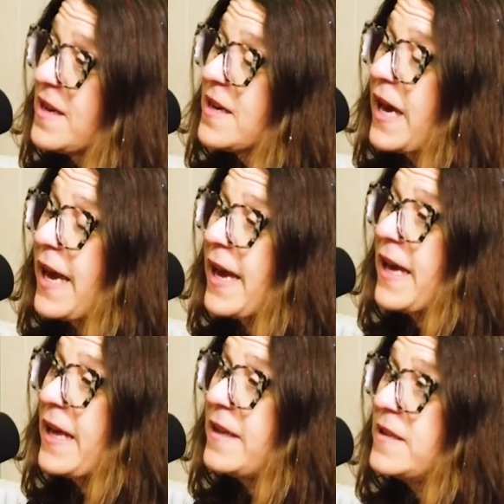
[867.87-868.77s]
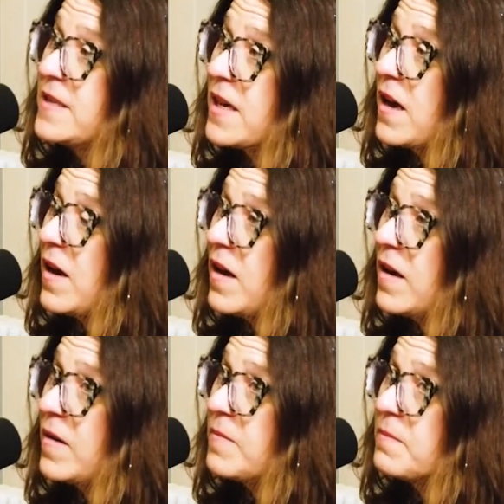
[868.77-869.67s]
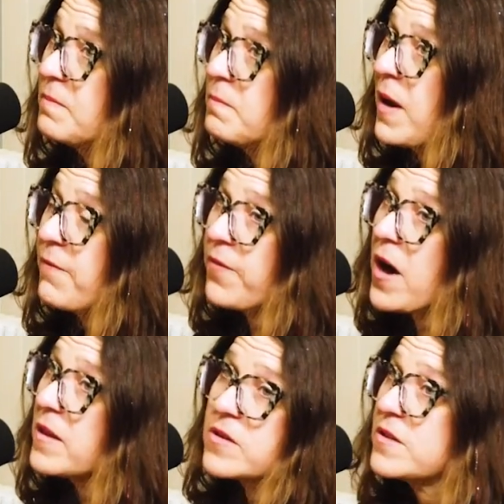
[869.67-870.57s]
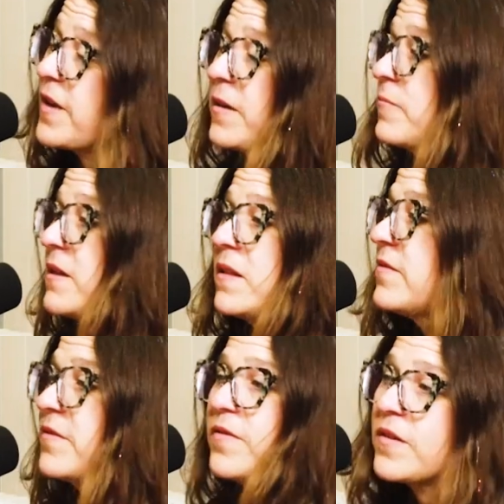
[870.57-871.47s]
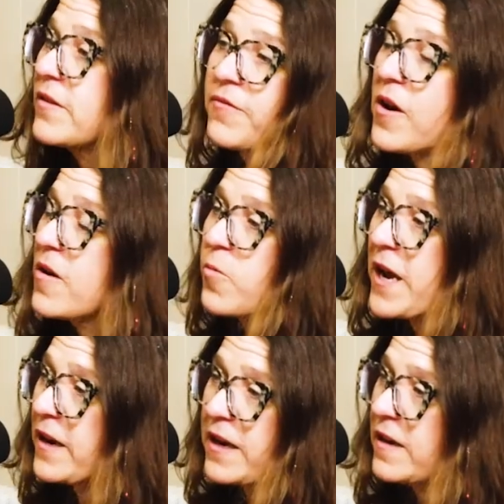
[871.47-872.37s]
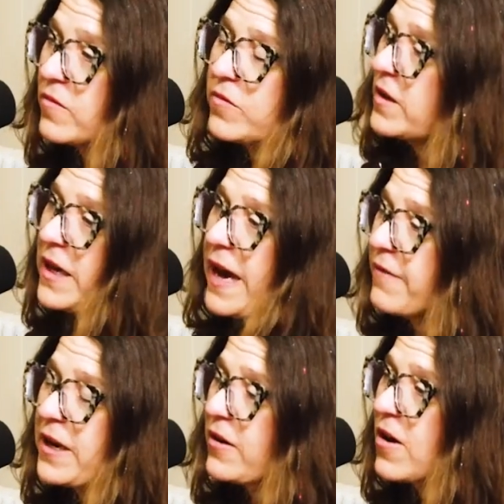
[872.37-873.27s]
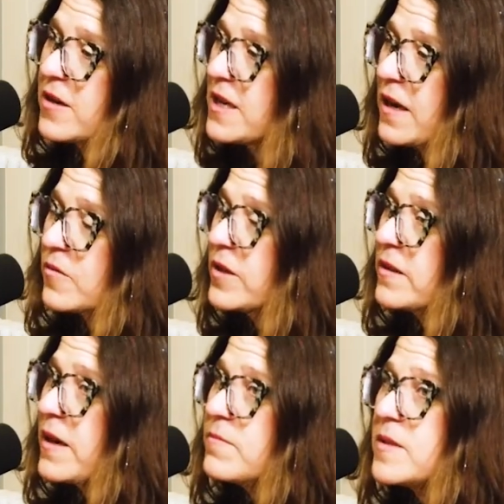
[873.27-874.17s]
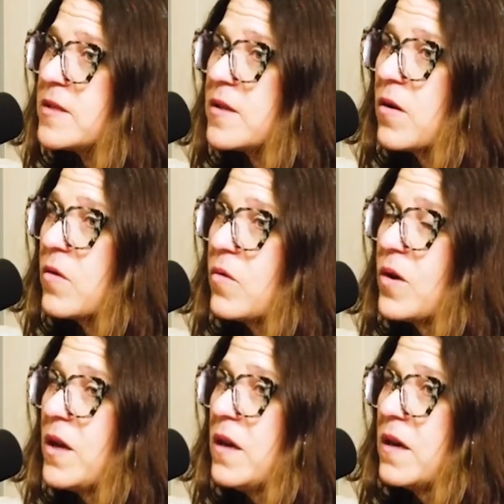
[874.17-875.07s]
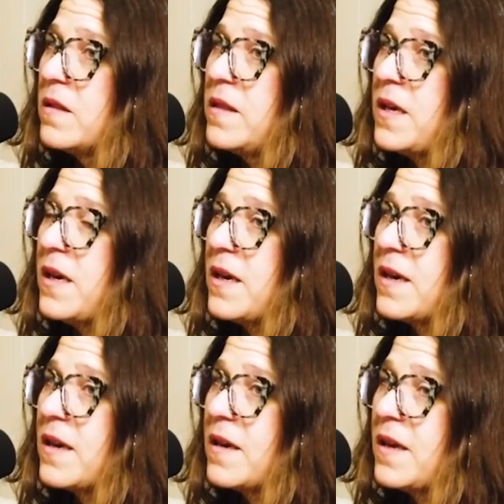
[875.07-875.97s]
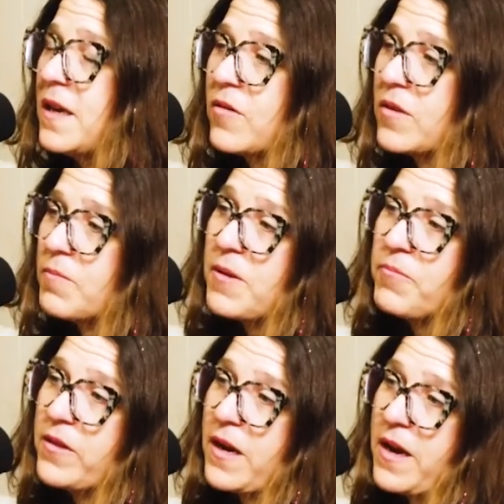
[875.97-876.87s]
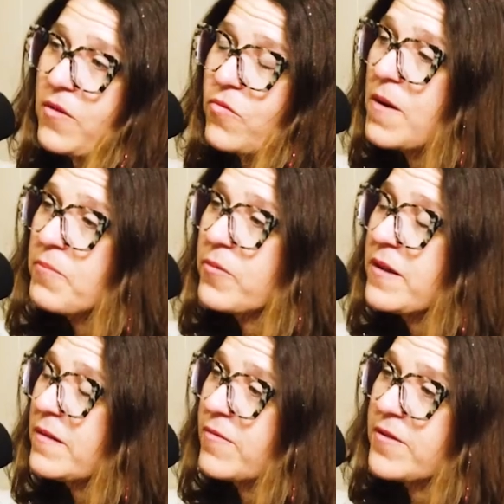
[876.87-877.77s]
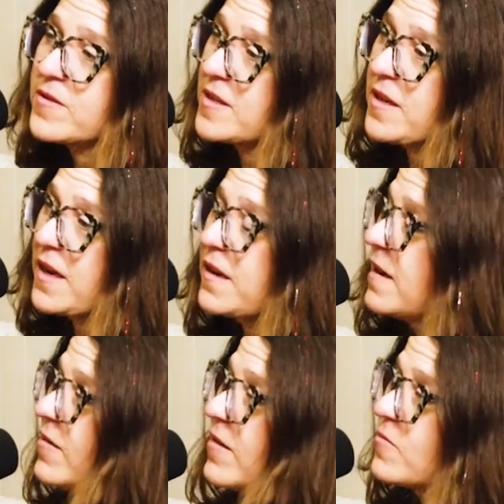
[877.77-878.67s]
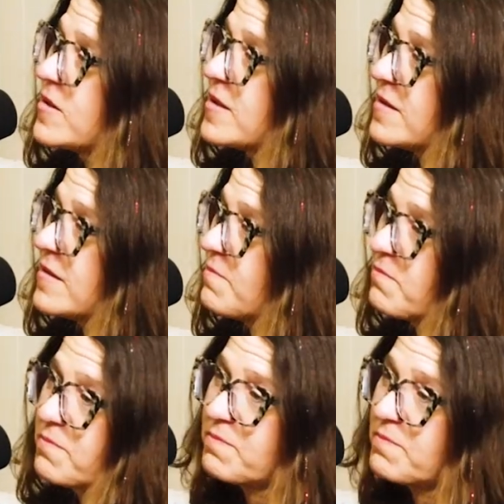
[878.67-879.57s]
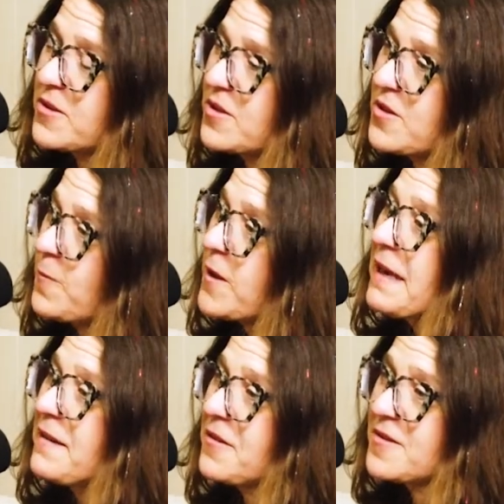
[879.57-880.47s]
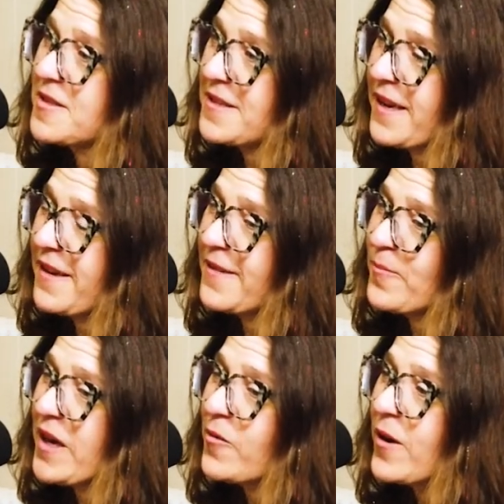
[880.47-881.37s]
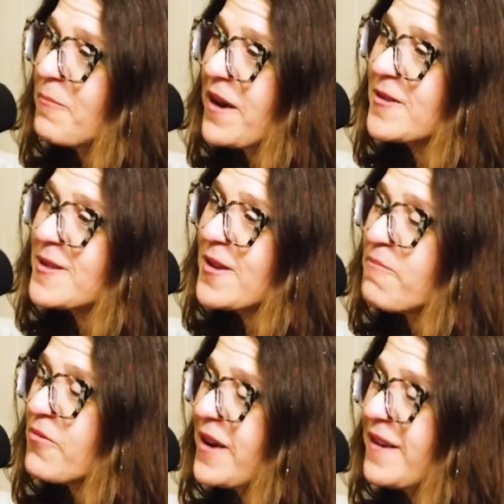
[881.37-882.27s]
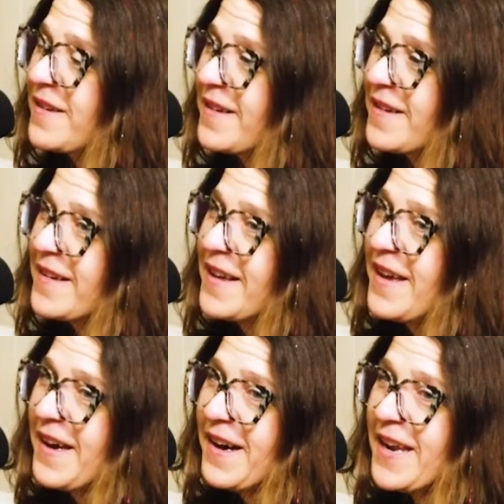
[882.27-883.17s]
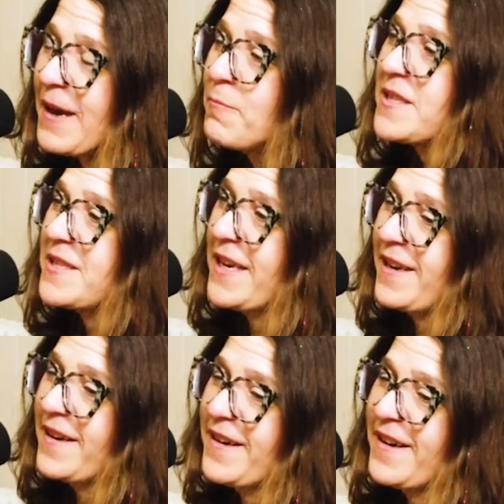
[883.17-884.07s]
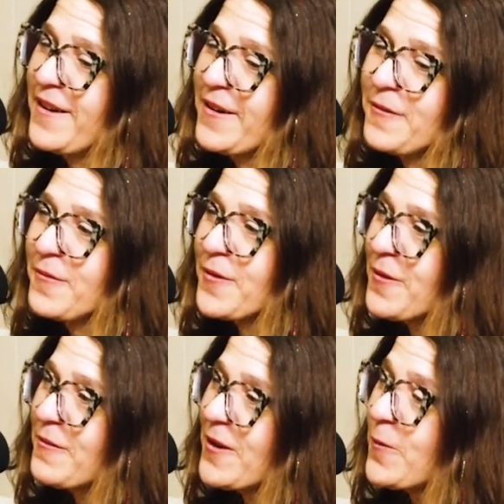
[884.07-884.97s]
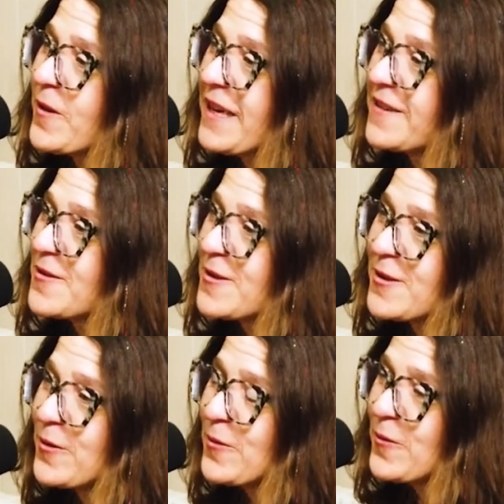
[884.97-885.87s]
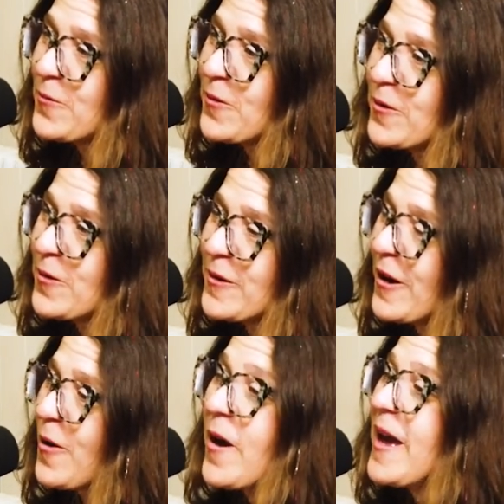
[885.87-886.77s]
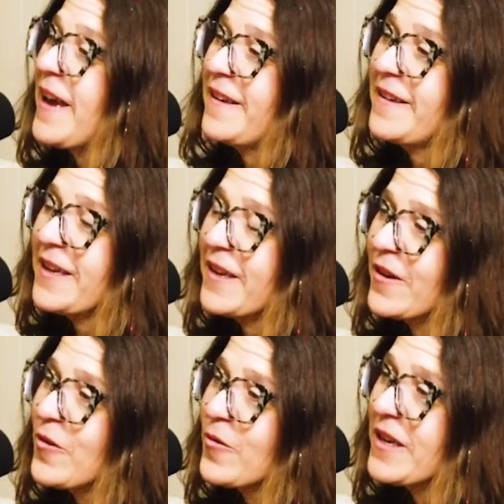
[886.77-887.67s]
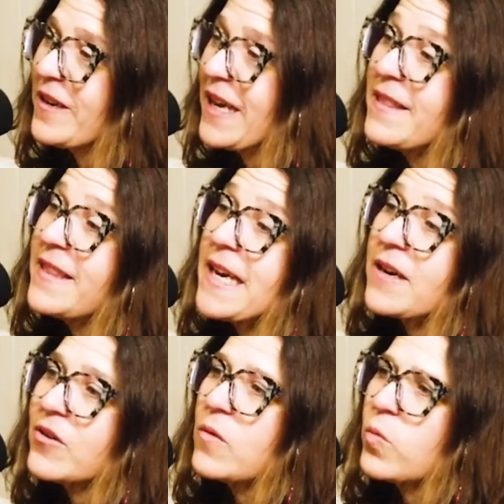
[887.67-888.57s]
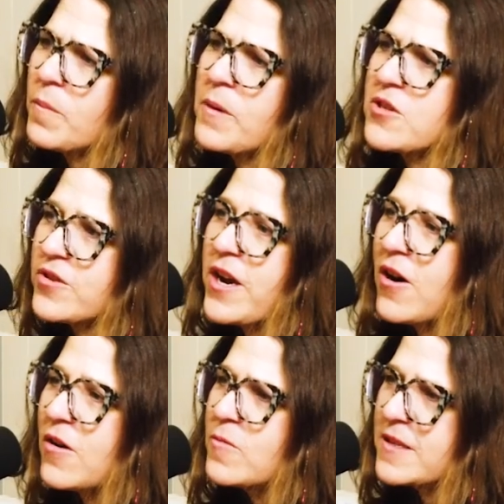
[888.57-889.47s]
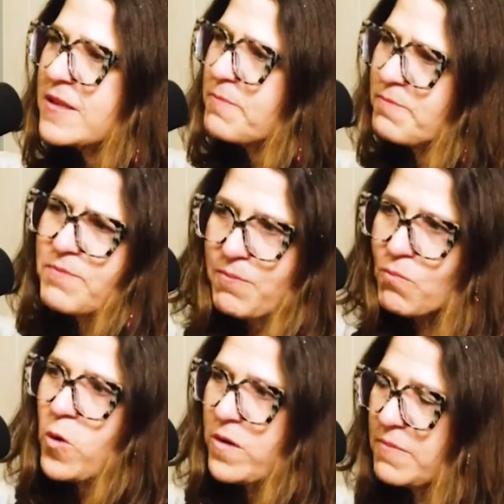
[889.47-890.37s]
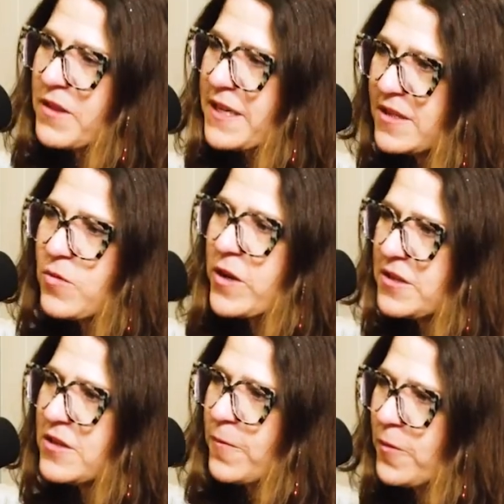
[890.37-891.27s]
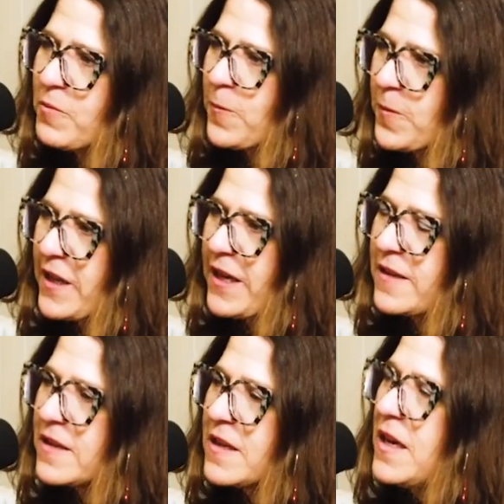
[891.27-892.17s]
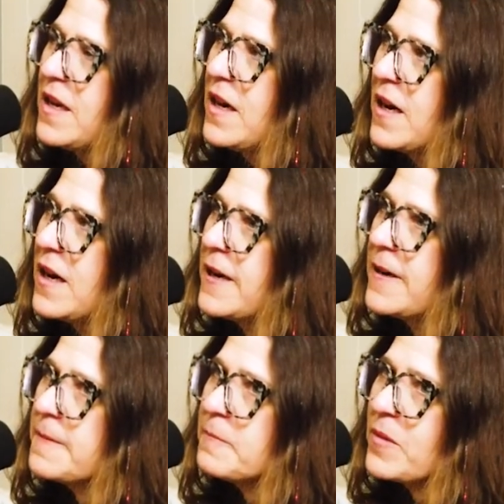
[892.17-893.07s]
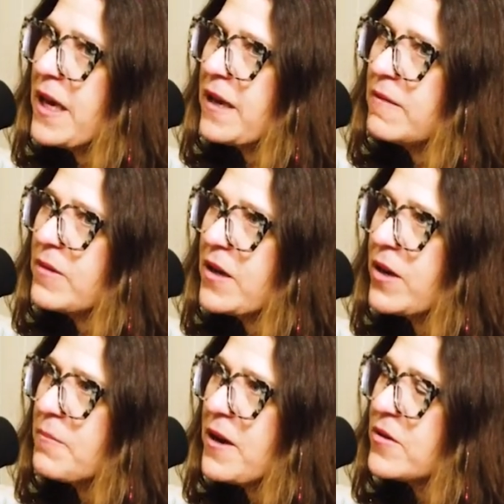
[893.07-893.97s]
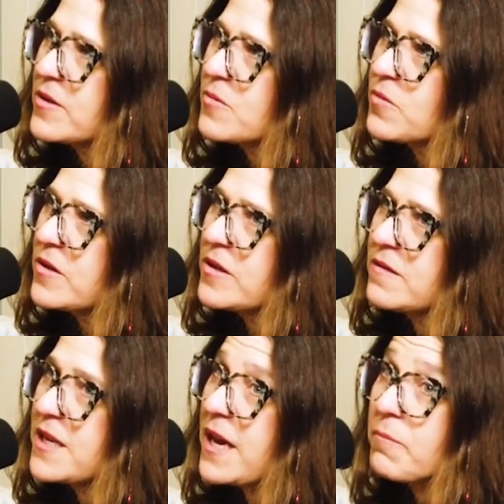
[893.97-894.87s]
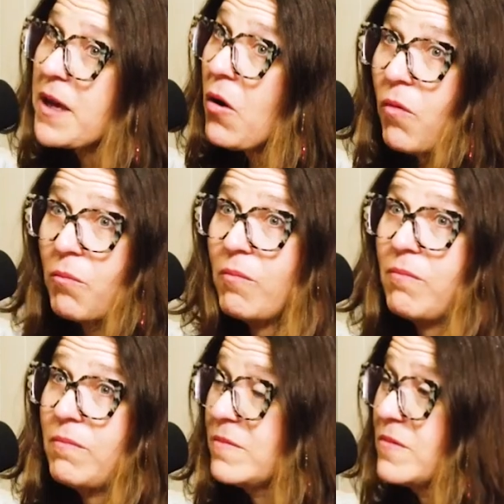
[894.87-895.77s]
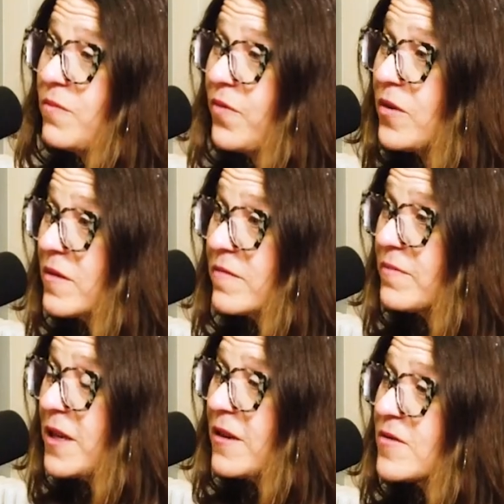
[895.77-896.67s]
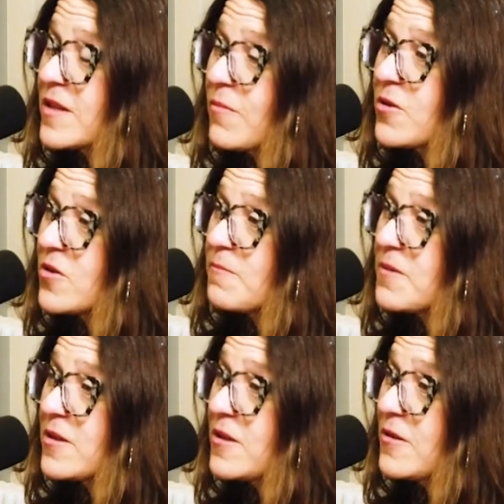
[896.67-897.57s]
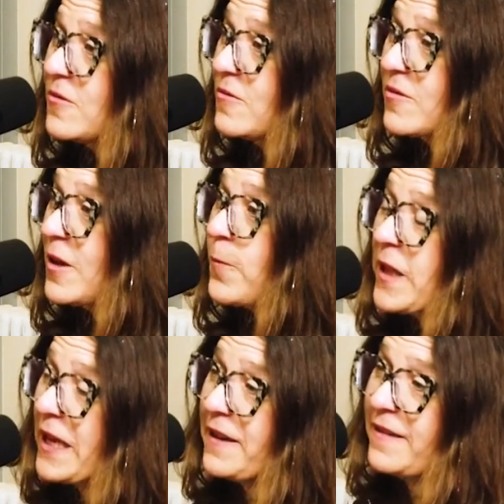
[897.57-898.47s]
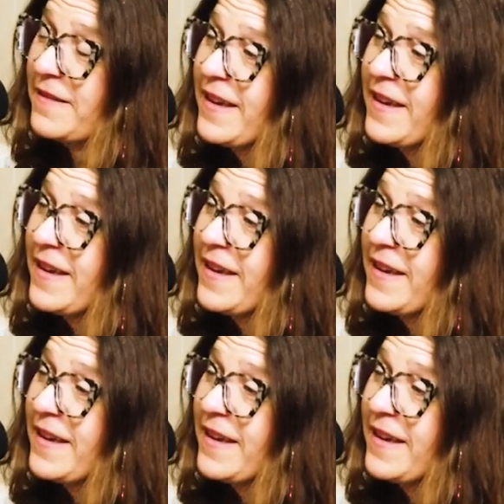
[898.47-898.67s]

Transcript: And my father's family lived very far away, and I didn't really have any contact with them. So the people that I grew up with for Sunday dinner was a bunch of Newfoundlanders, and my grandparents operated an embassy for Newfoundlanders who were away, and in the era where Montreal was a bit more the place you went to from Newfoundland. And my grandparents would take me home for, summer trips to Newfoundland.